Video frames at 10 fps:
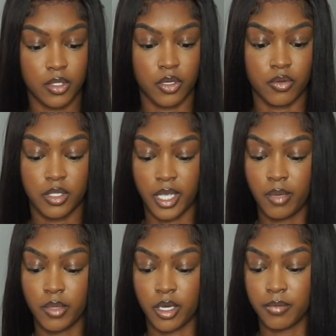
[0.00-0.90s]
So
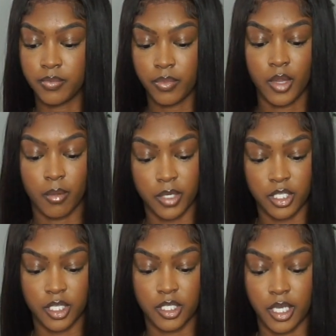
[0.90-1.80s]
same thing, but
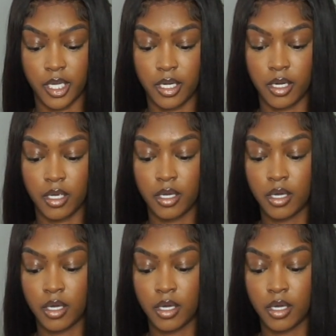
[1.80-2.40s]
just in